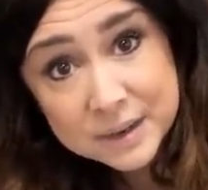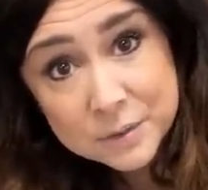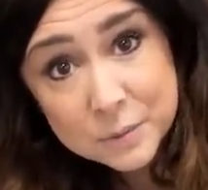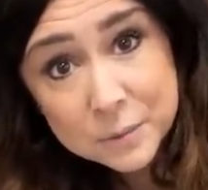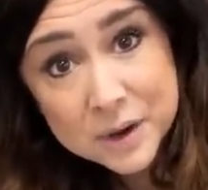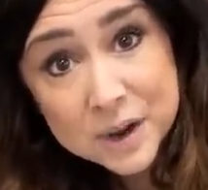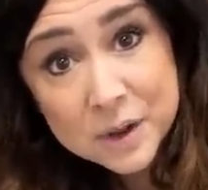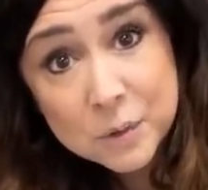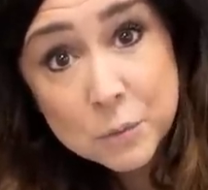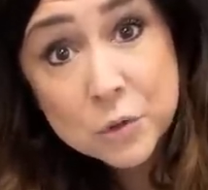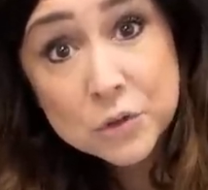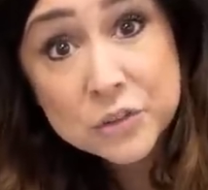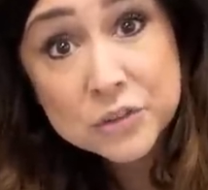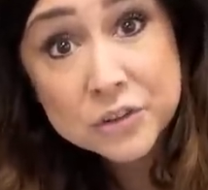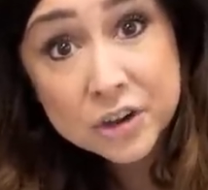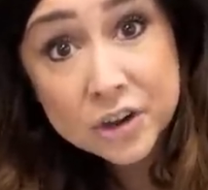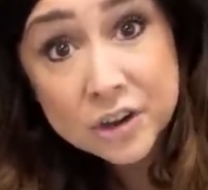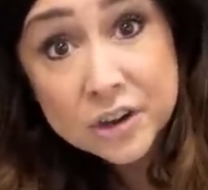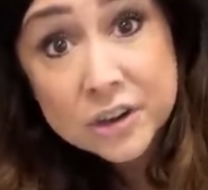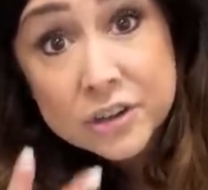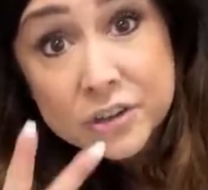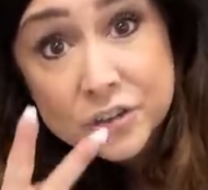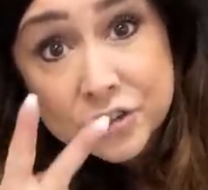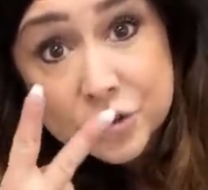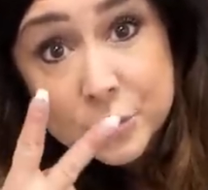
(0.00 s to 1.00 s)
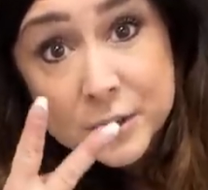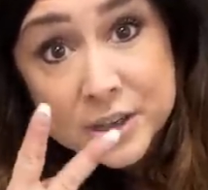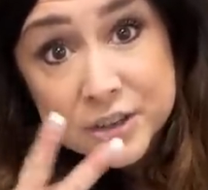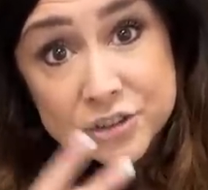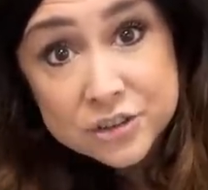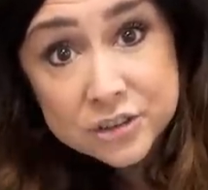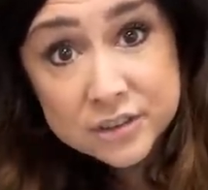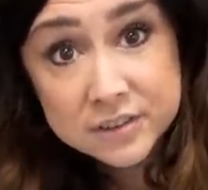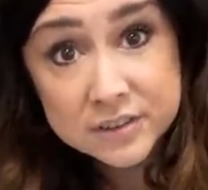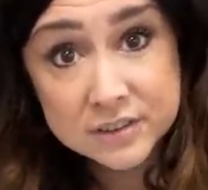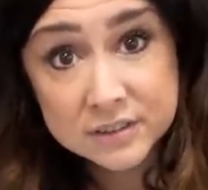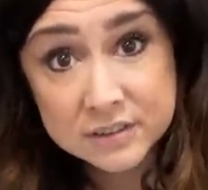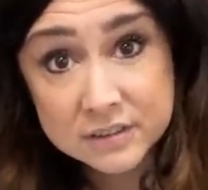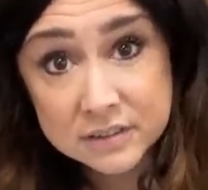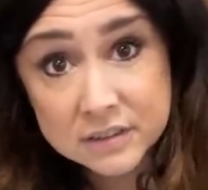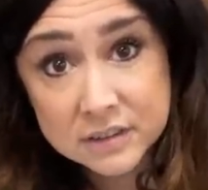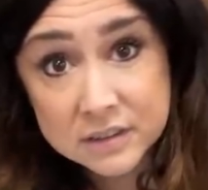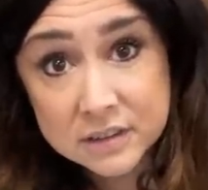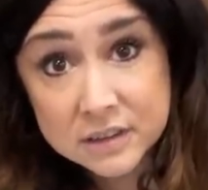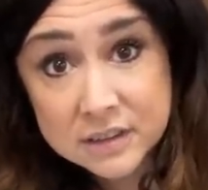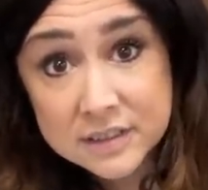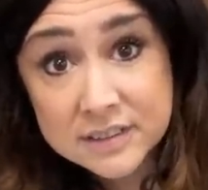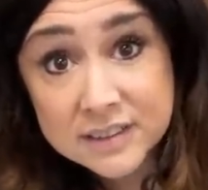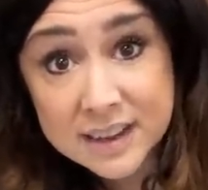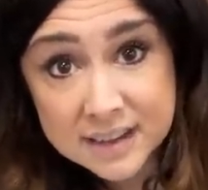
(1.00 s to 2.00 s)
Well, we'll start two inches.
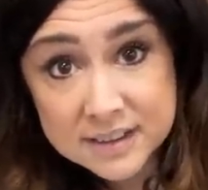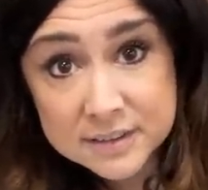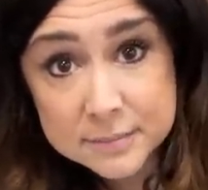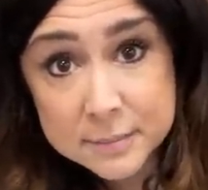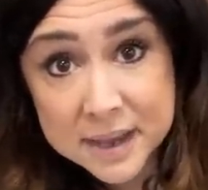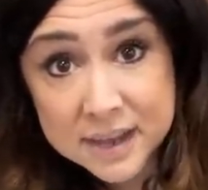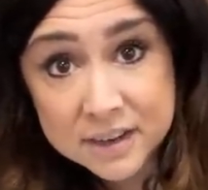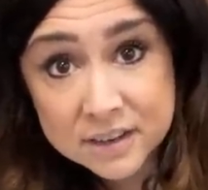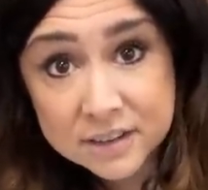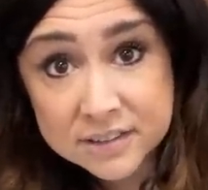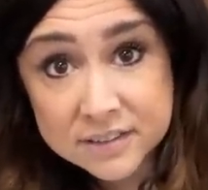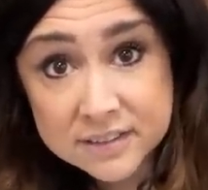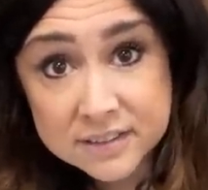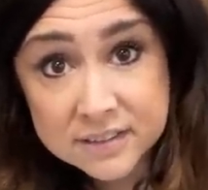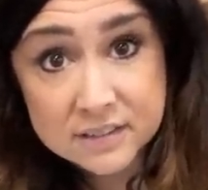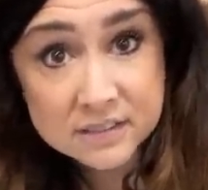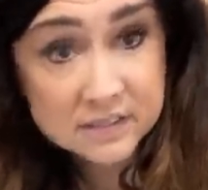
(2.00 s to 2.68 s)
Size matters.